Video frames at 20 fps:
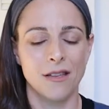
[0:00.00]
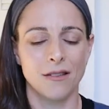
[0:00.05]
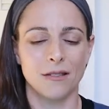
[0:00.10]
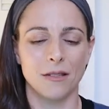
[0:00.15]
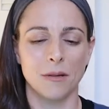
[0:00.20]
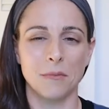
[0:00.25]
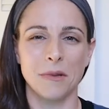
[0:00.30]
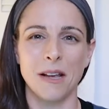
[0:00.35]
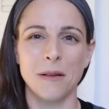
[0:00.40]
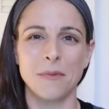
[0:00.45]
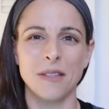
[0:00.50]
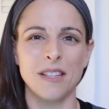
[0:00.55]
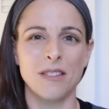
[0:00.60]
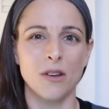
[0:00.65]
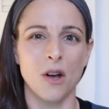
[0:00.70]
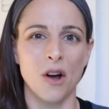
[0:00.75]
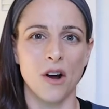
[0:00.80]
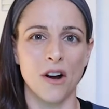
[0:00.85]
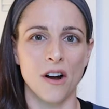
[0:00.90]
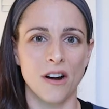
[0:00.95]
sometimes it's
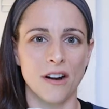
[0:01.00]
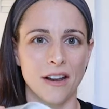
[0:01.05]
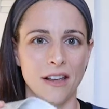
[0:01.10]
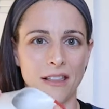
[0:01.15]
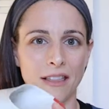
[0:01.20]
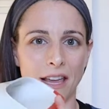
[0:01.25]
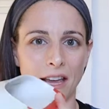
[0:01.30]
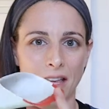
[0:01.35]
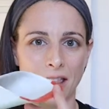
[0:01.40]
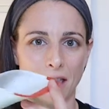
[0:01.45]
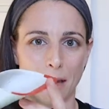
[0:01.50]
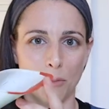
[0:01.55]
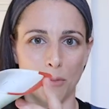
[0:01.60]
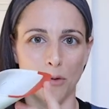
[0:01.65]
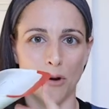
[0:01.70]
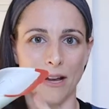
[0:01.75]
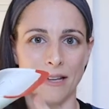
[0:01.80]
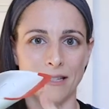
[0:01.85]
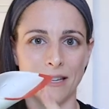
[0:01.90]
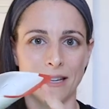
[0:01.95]
hard and like they
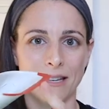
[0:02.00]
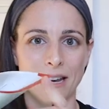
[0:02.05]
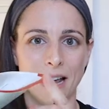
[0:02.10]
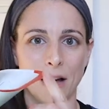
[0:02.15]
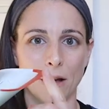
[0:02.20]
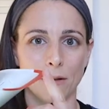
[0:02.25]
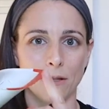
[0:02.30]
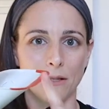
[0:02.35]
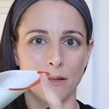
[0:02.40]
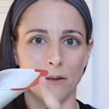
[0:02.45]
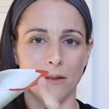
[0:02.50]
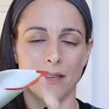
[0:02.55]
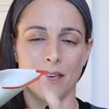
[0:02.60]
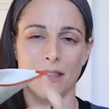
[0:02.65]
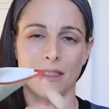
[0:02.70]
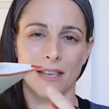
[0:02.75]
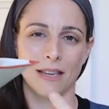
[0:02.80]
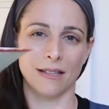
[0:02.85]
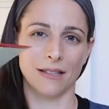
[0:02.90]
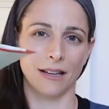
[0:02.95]
press it down so
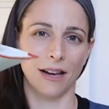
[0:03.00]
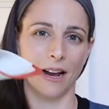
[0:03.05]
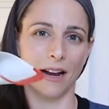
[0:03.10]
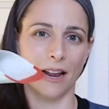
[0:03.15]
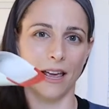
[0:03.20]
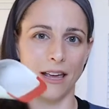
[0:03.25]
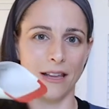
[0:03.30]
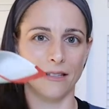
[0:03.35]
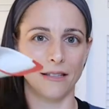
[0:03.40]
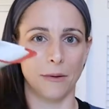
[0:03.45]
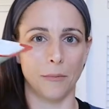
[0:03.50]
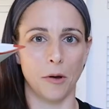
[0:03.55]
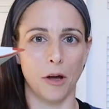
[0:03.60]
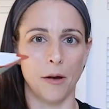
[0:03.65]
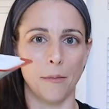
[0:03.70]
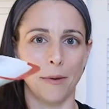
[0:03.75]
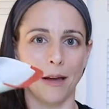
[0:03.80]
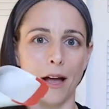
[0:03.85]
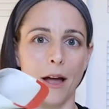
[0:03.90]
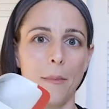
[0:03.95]
that this kind of ends up
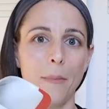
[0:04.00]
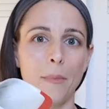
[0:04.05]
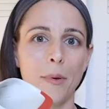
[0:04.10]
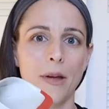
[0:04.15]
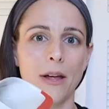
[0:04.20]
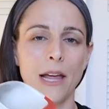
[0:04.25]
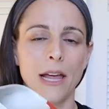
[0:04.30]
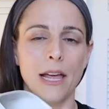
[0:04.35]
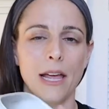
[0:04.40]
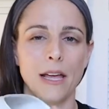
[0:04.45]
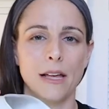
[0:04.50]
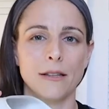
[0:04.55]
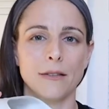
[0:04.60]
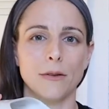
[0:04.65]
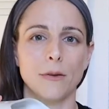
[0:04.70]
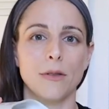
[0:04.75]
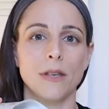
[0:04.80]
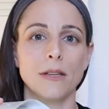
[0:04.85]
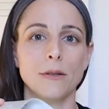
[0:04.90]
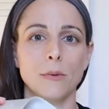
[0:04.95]
coming up.
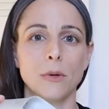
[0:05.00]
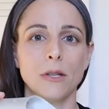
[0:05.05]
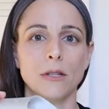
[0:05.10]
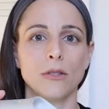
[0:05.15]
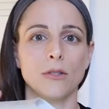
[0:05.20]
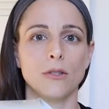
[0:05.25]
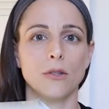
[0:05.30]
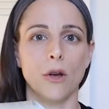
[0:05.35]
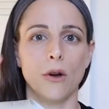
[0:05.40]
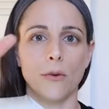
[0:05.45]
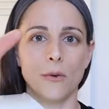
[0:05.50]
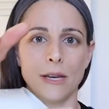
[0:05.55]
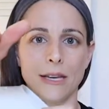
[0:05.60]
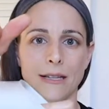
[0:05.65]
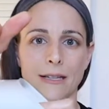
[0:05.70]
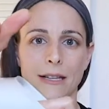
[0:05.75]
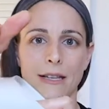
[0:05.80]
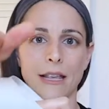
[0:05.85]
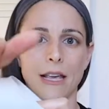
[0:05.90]
So this one's so easy.